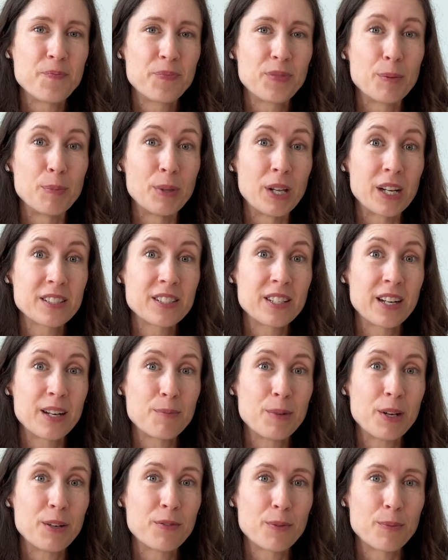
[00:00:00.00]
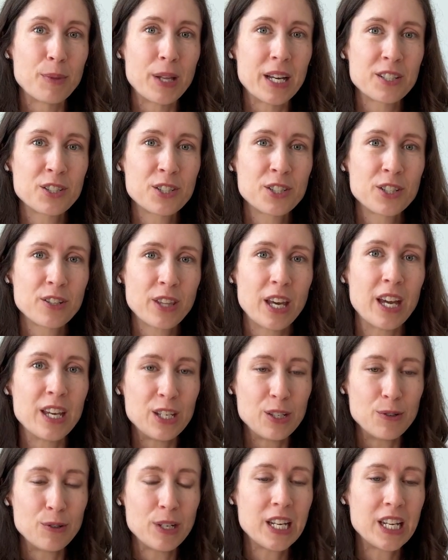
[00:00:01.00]
the blocks that I'd made from last year, that
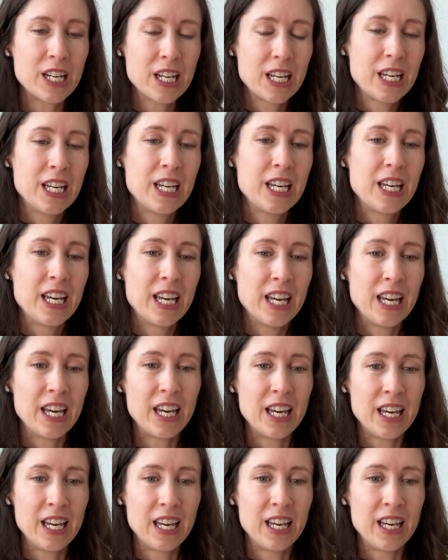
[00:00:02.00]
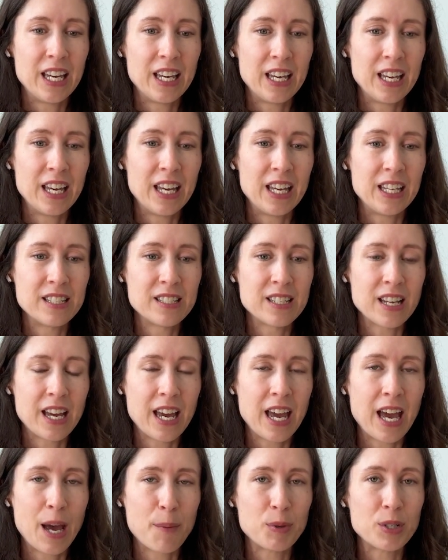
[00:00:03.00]
unit. And I
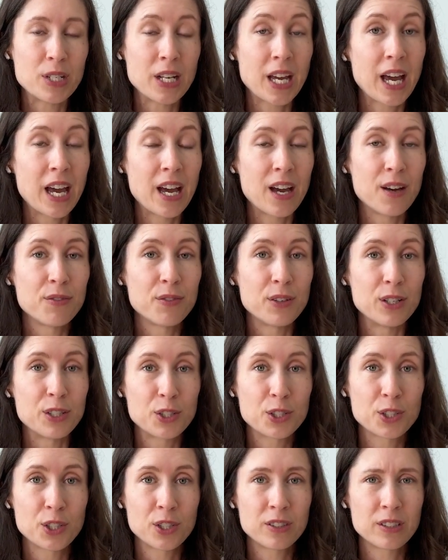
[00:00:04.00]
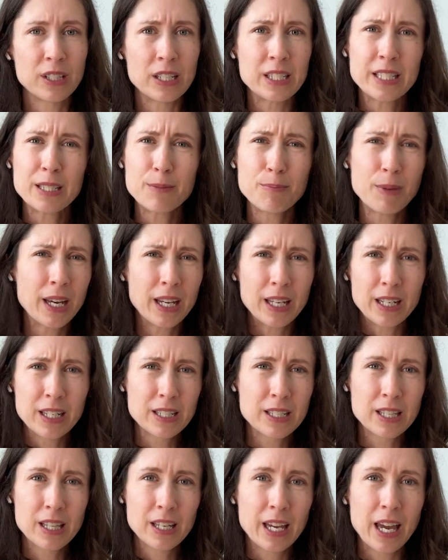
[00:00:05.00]
happened to have a shirt that didn't make it
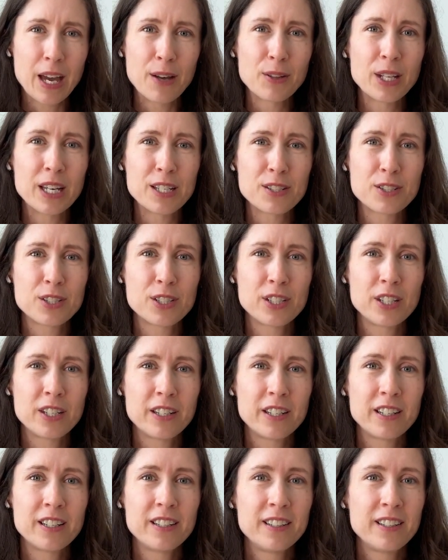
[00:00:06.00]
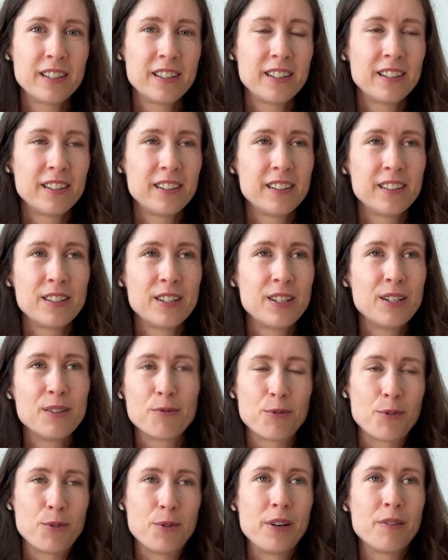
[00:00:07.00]
into the count last year
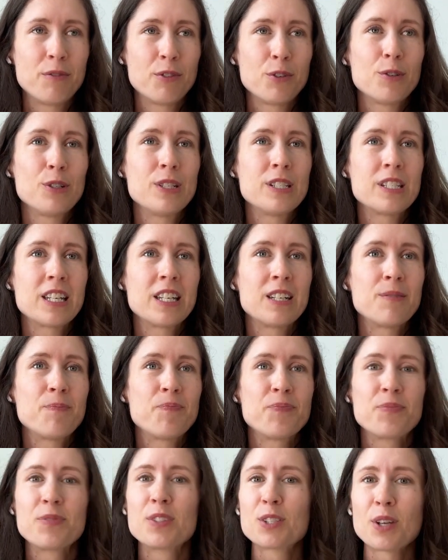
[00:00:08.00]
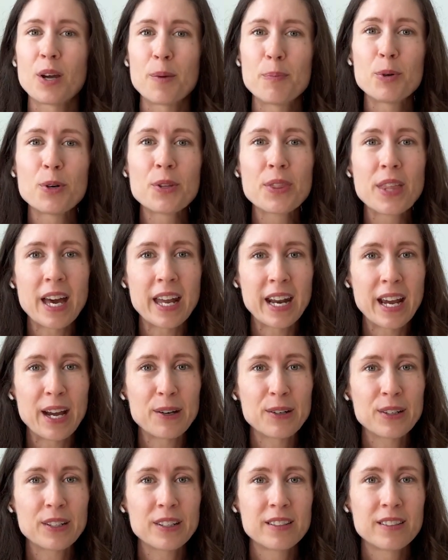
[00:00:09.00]
for whatever reason. So I pulled that
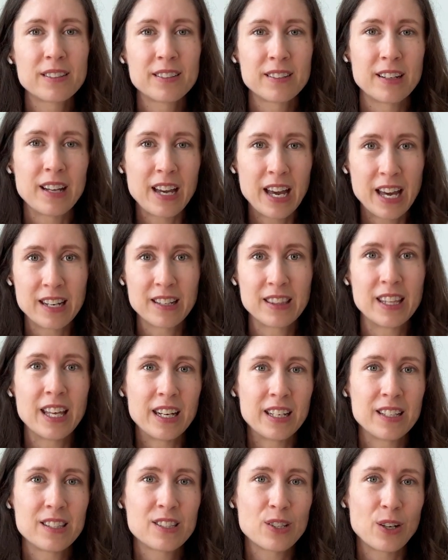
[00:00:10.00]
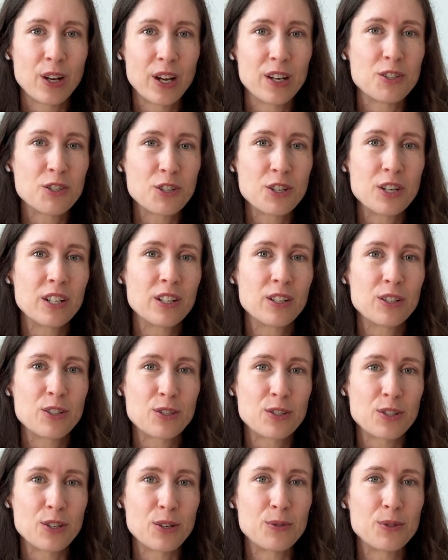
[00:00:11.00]
out, added that in, so now I just needed to
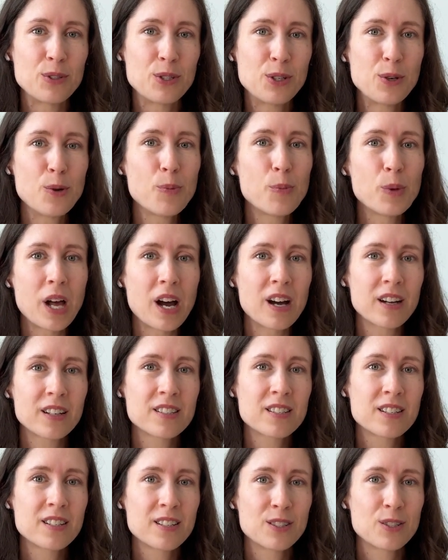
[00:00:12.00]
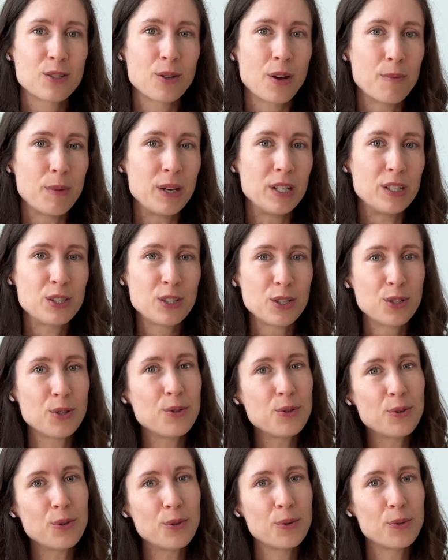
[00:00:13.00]
sew 2 blocks. So I made
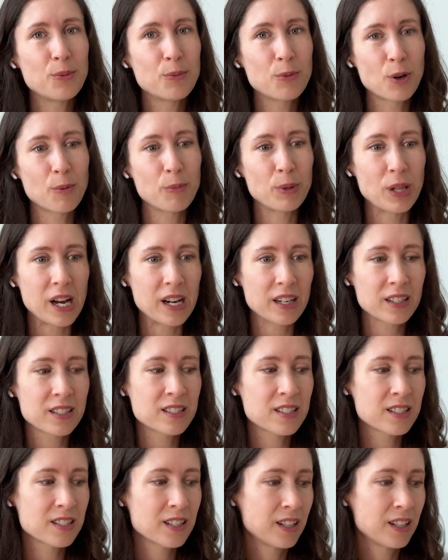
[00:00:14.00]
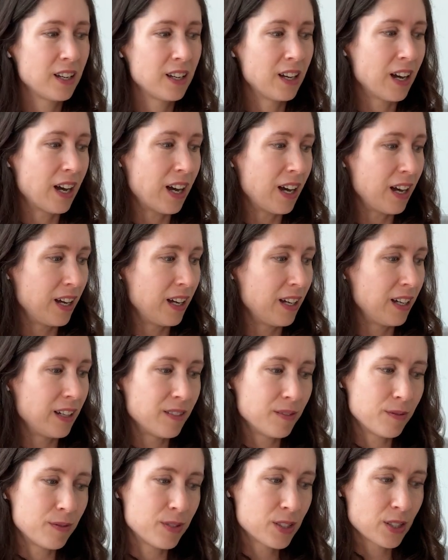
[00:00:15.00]
2 more blocks.
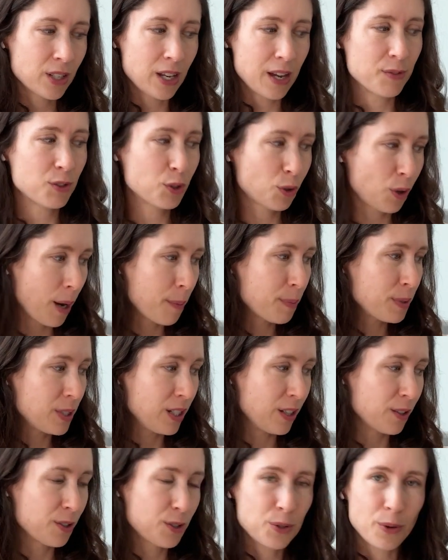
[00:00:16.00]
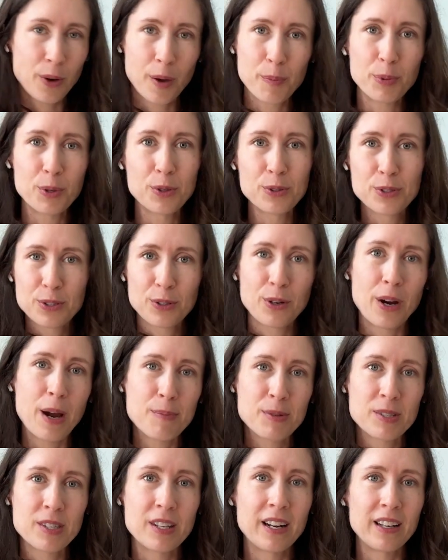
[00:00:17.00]
I still have scraps here, so I pulled
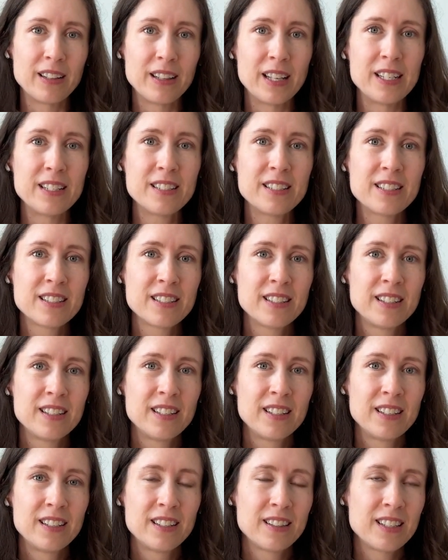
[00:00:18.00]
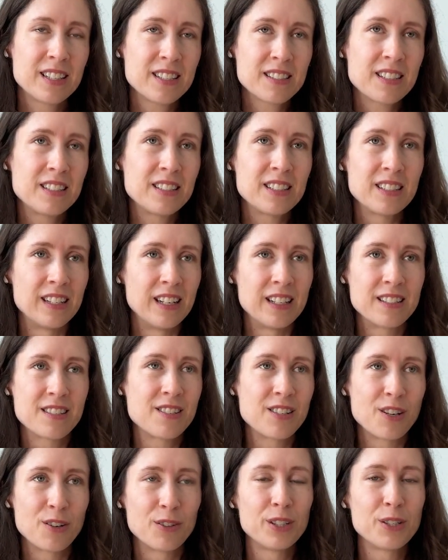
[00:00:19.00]
scraps that I liked. Things that didn't
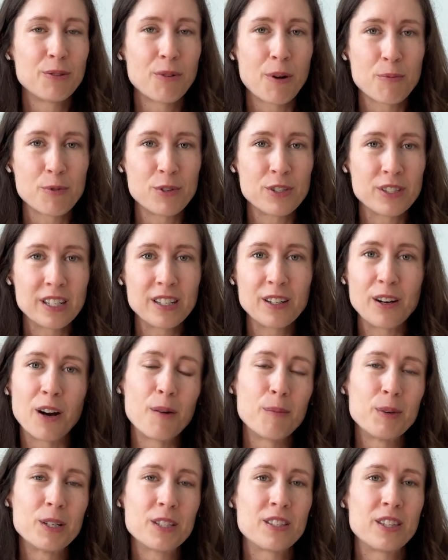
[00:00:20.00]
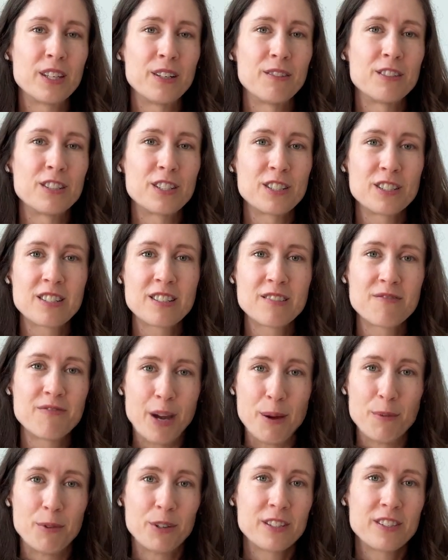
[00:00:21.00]
necessarily represent garments, they were just
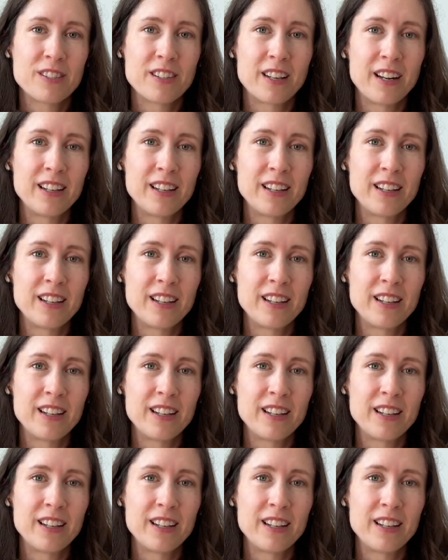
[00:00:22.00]
fabrics that I